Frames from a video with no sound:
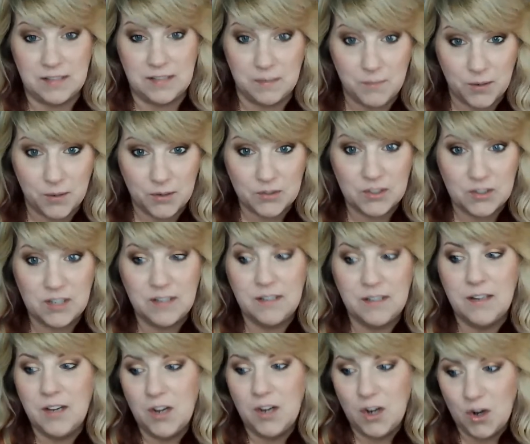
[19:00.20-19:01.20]
in person,
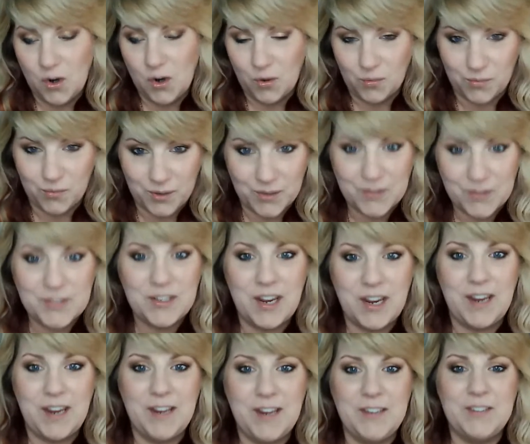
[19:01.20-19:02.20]
real
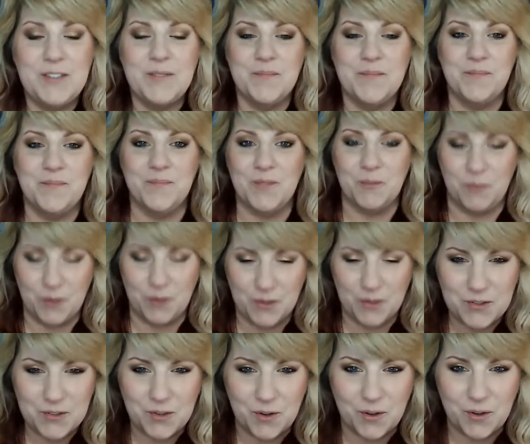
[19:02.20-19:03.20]
stage, real
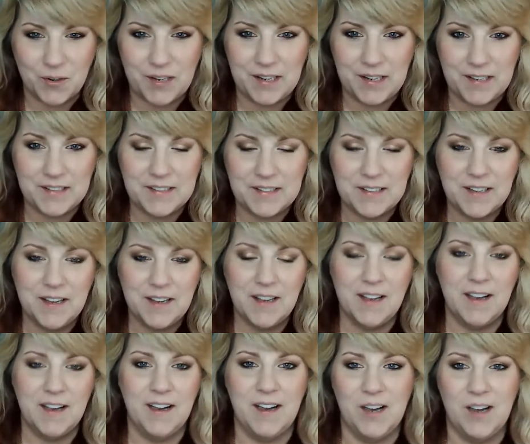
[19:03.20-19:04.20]
stories,
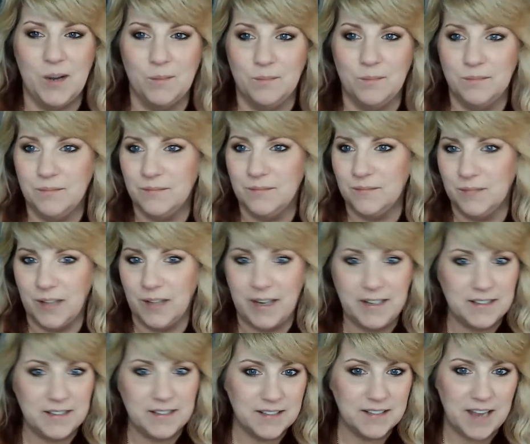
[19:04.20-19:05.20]

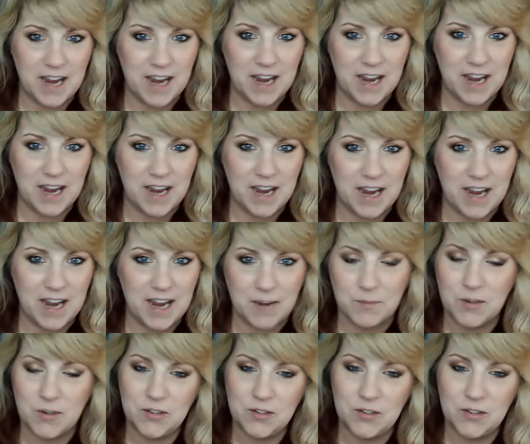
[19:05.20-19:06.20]
lights,
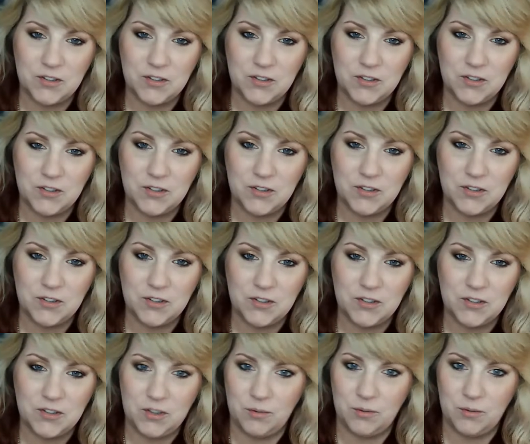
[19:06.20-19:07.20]
cameras, you
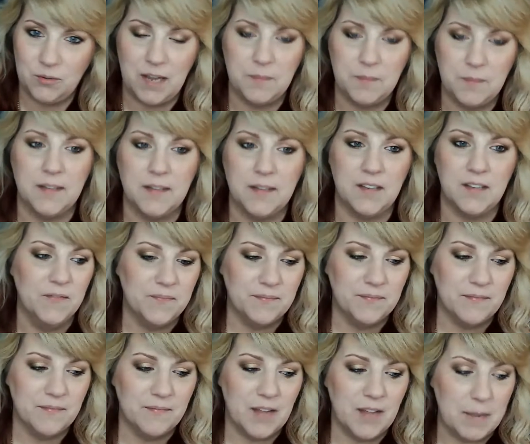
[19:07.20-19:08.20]
name it. So
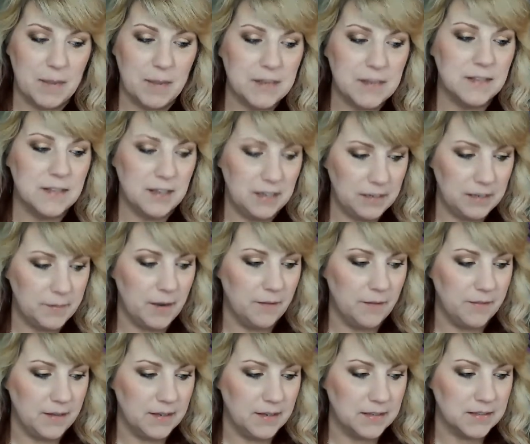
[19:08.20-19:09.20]

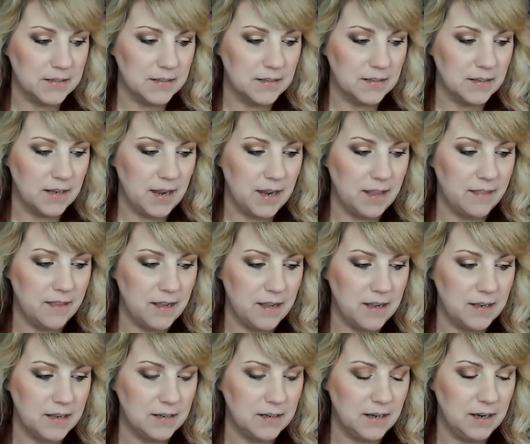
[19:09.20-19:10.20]
I'm excited about it.
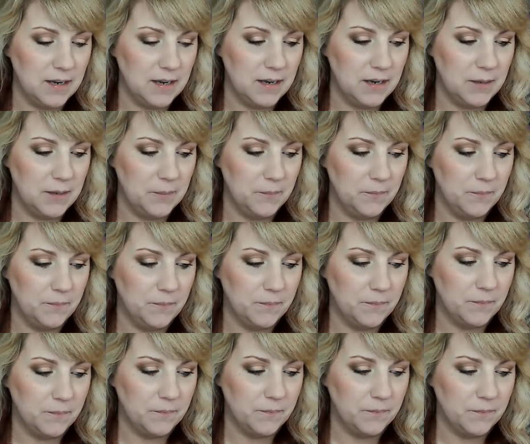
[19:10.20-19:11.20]

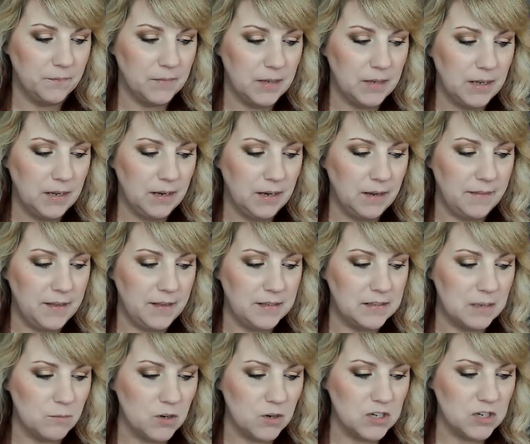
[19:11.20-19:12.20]
I think
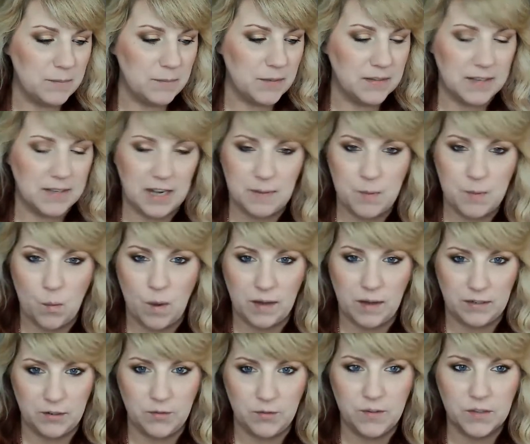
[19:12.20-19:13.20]
somewhere deep inside I've been wanting to
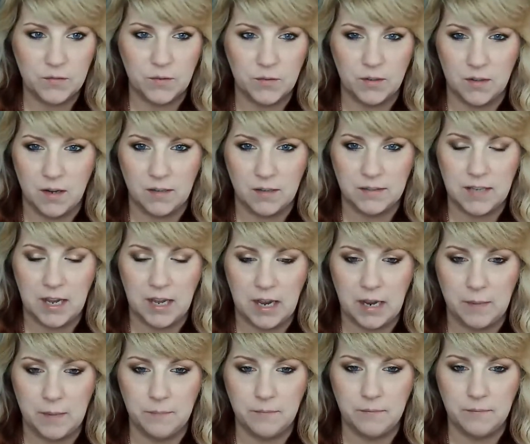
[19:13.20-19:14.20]
do this for a long time.